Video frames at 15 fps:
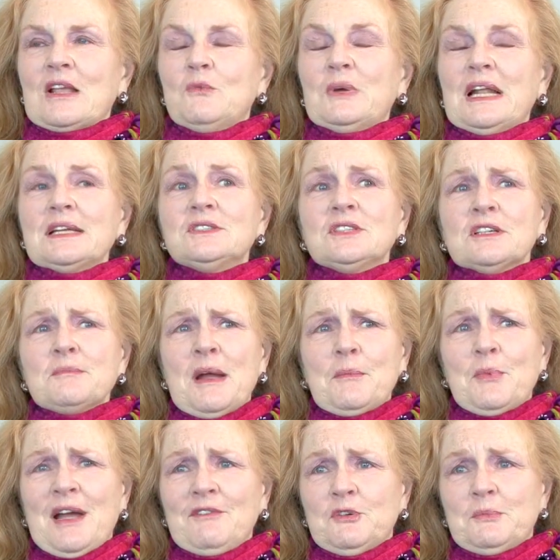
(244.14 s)
when I took my
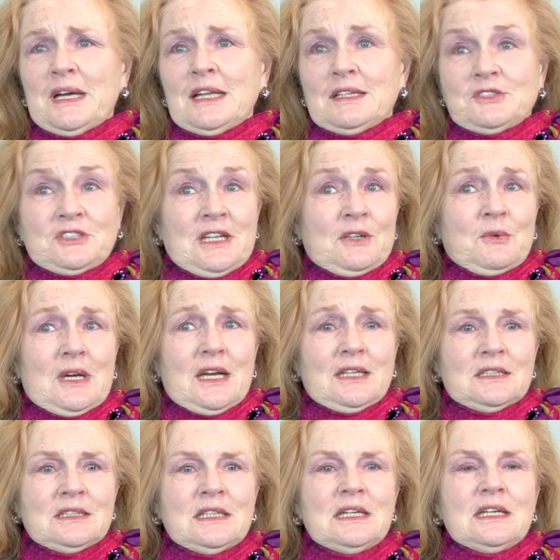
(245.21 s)
private pilot check
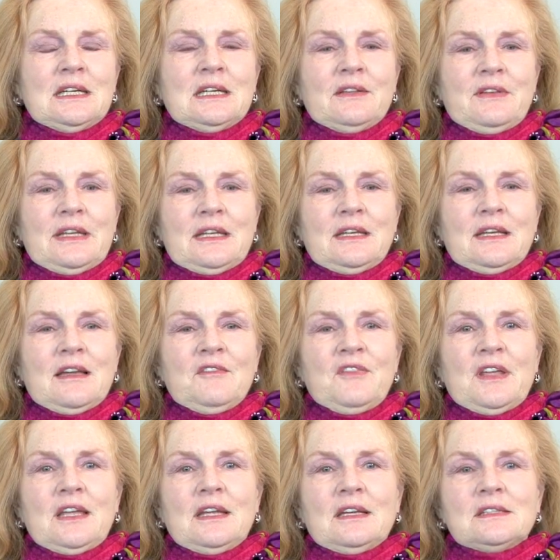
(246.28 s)
ride, the
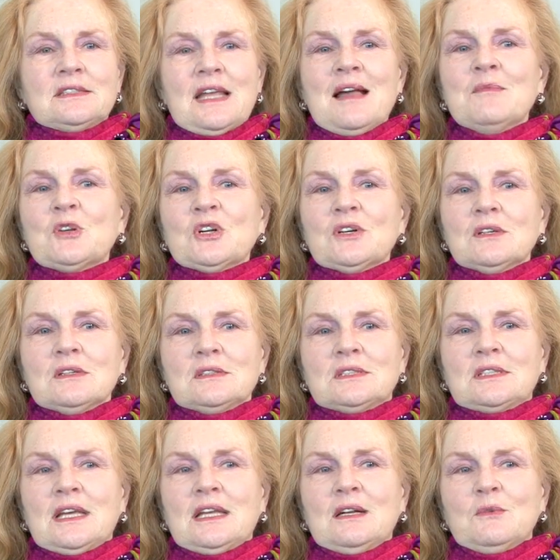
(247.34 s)
FAA examiner
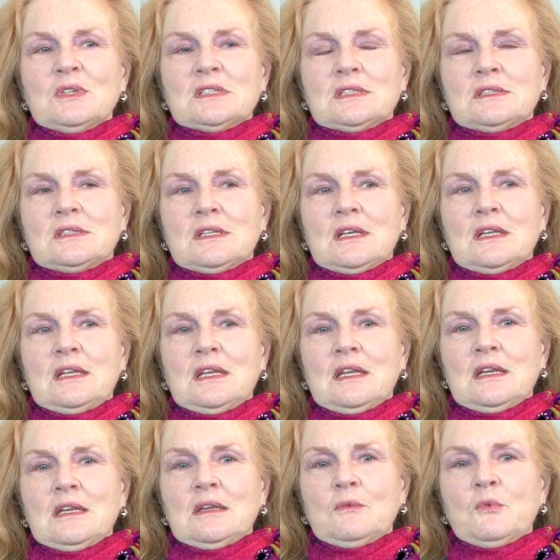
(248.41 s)
said it was
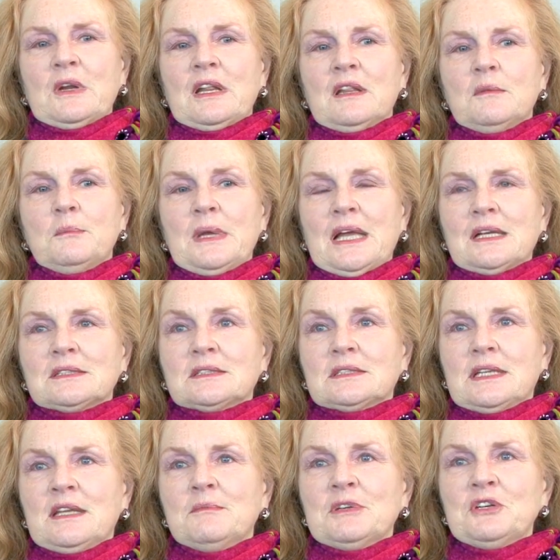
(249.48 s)
one of the
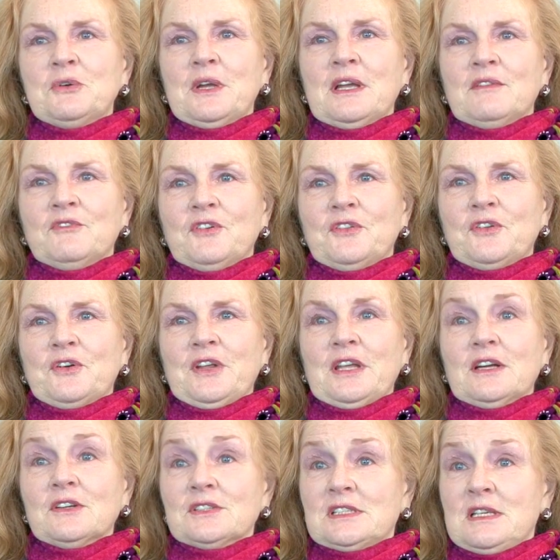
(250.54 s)
best. He'd been doing it for 30
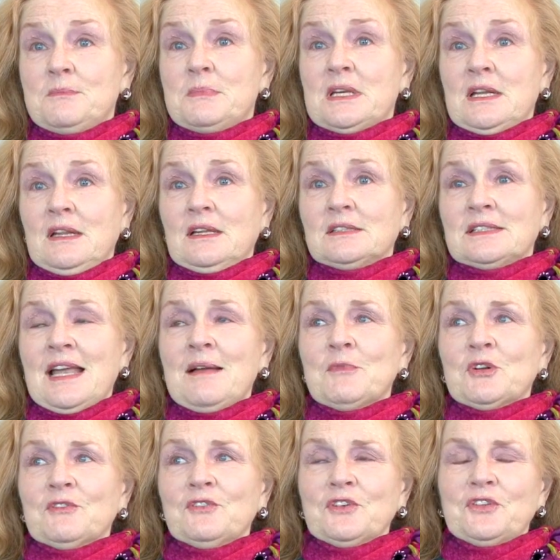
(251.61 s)
years. He'd been an
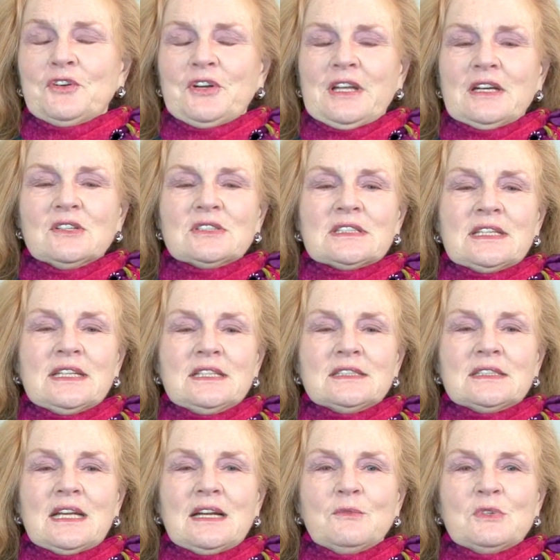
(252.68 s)
examiner for 30 years. And he
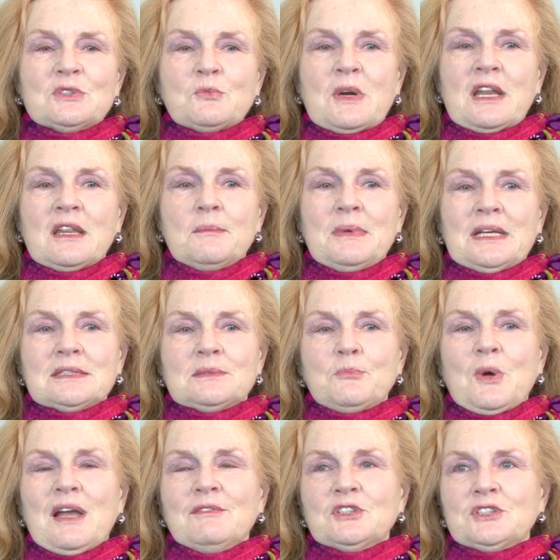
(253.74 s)
said it was one of the best
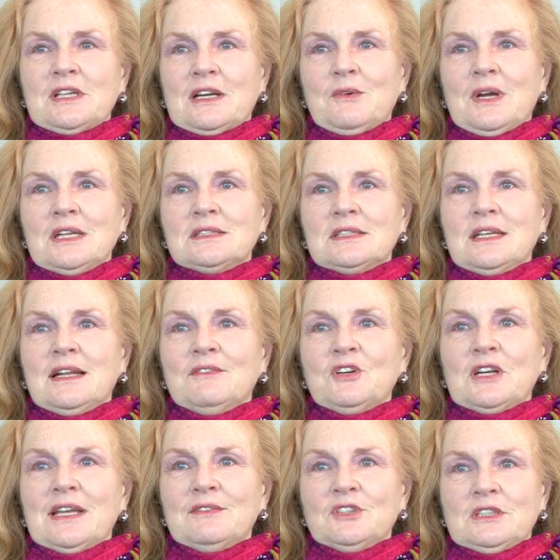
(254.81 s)
private check rides he'd ever
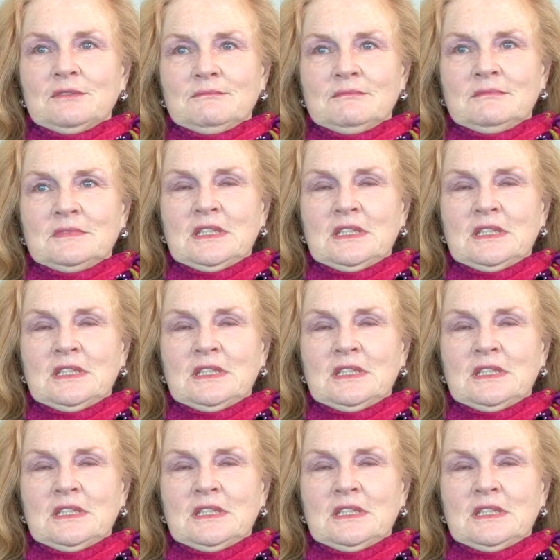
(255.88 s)
given.